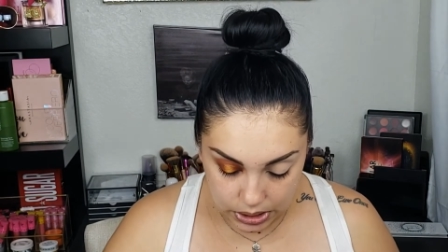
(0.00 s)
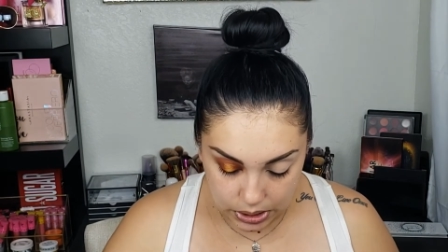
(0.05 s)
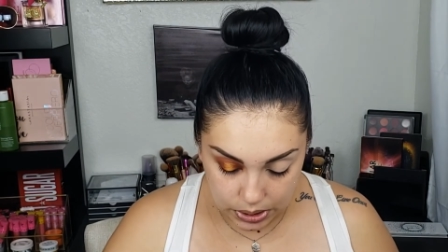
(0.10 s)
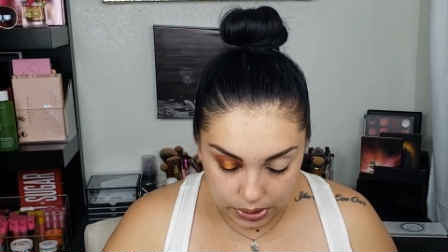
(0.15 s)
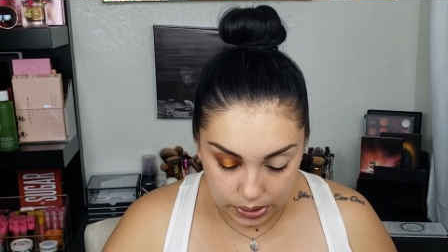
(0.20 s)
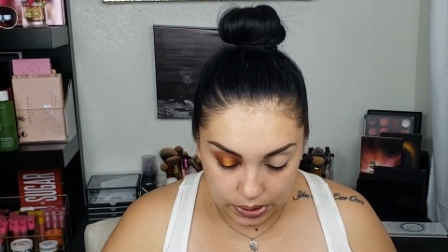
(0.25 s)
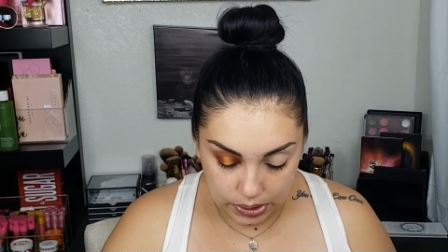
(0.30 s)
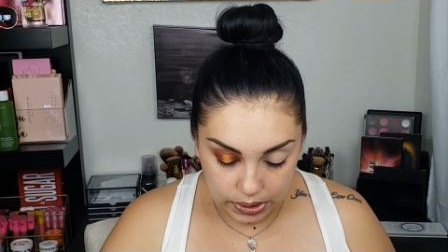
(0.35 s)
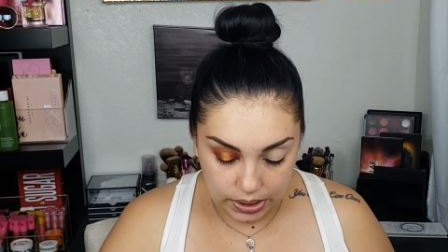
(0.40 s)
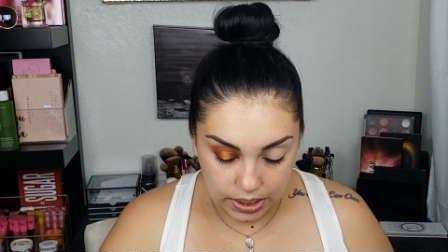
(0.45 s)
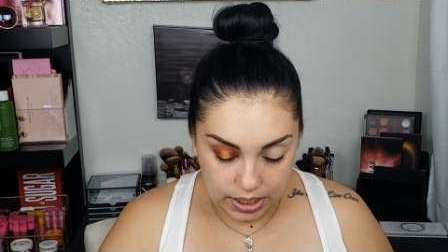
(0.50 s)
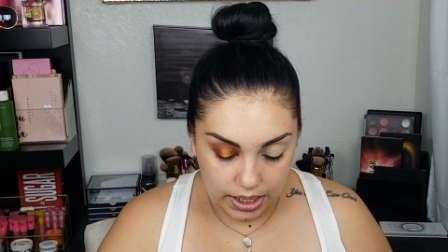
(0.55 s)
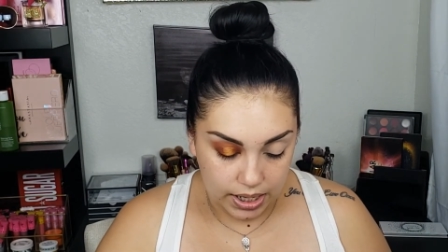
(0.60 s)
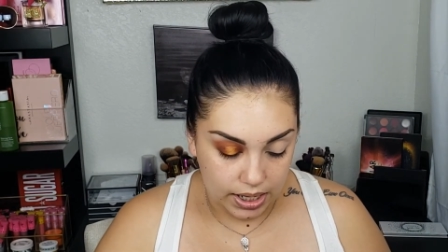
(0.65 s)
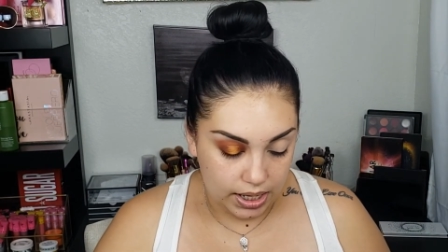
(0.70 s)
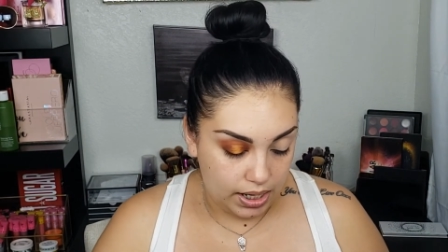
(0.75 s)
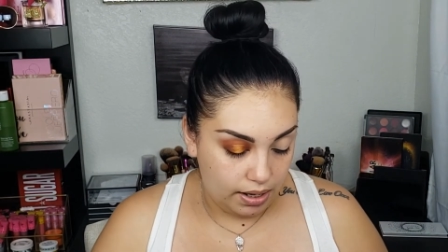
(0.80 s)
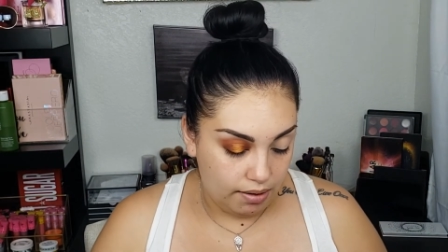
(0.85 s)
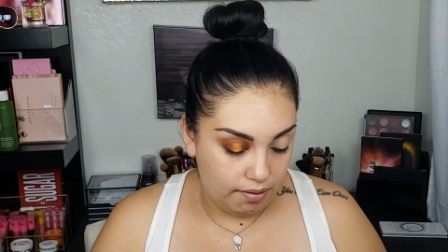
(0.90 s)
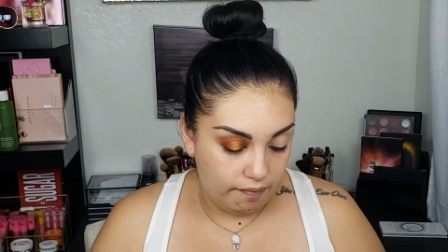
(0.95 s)
on
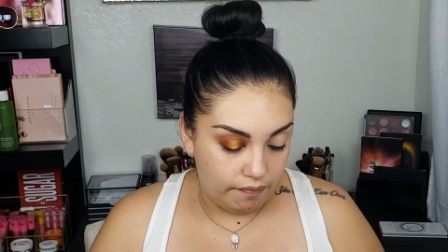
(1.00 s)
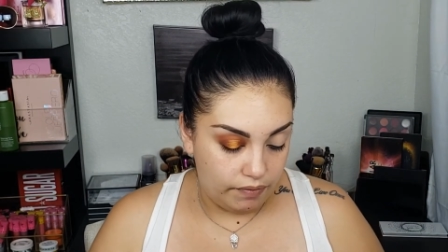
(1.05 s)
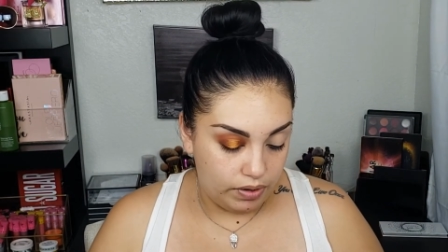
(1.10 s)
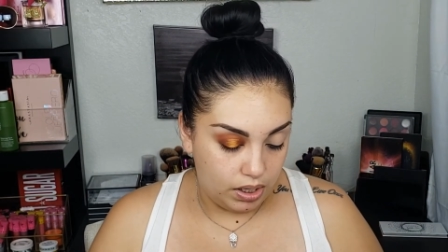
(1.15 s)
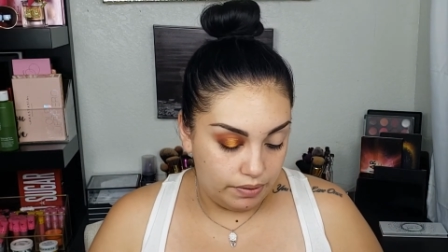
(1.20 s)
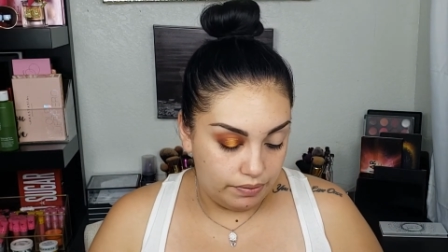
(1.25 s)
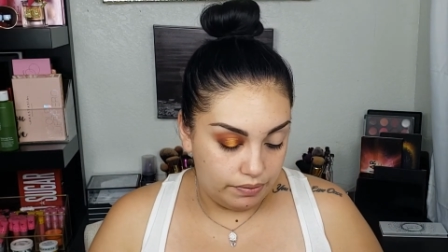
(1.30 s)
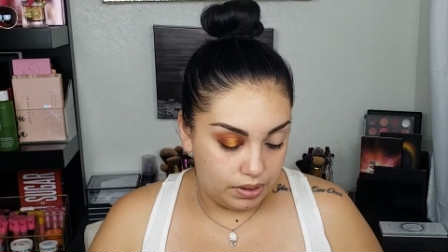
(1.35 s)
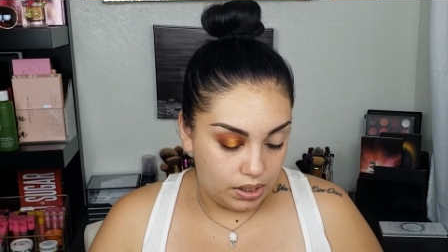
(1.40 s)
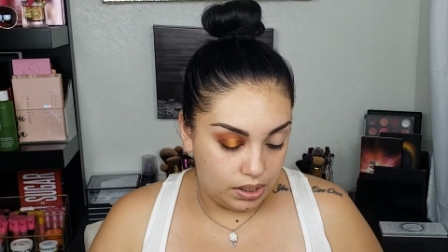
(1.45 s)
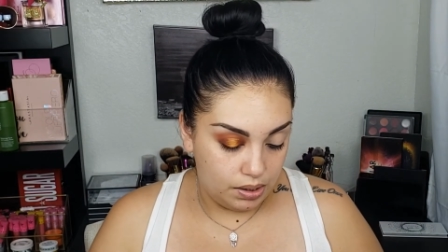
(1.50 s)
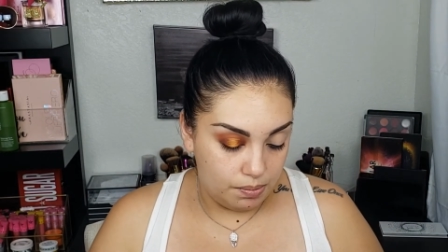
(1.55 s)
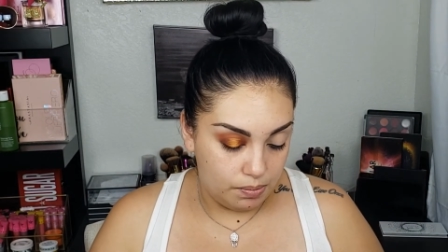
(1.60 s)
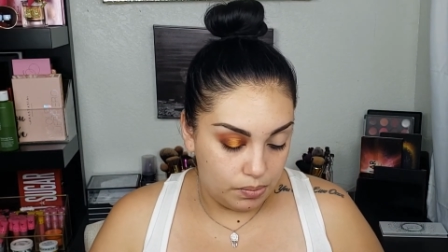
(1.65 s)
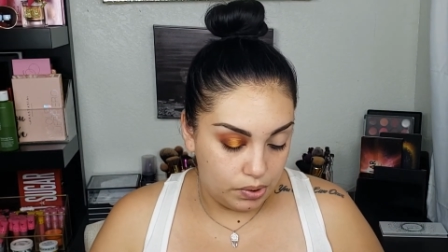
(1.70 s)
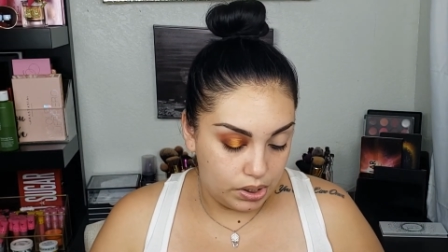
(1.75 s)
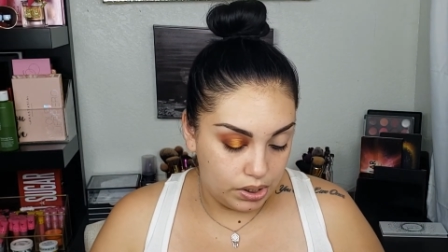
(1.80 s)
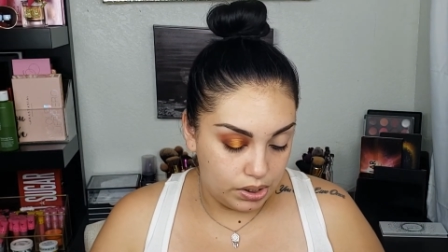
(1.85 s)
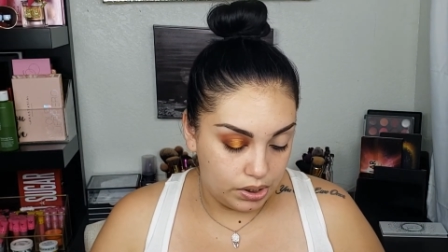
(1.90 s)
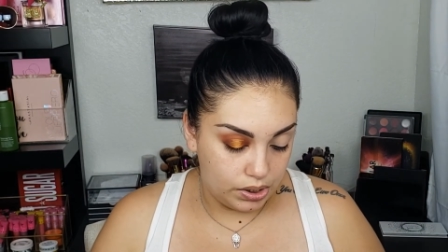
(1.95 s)
a fluffy
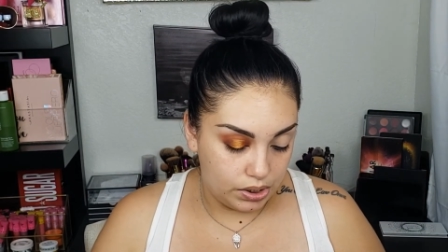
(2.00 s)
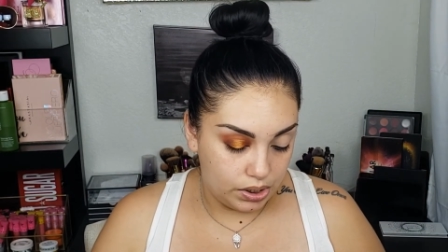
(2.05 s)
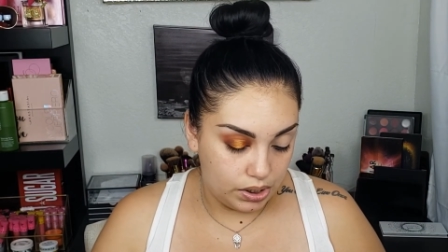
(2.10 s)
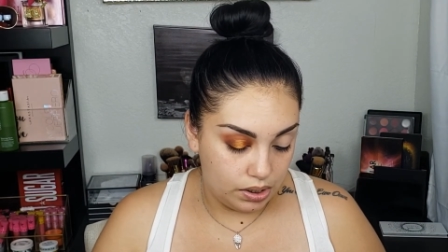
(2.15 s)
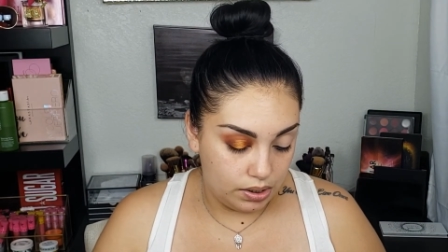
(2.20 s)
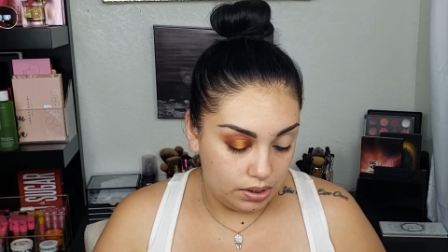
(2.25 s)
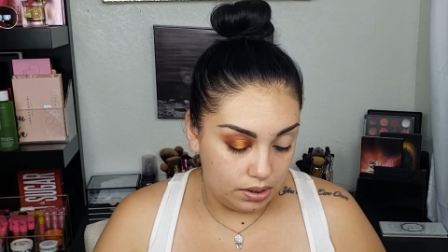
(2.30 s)
brush.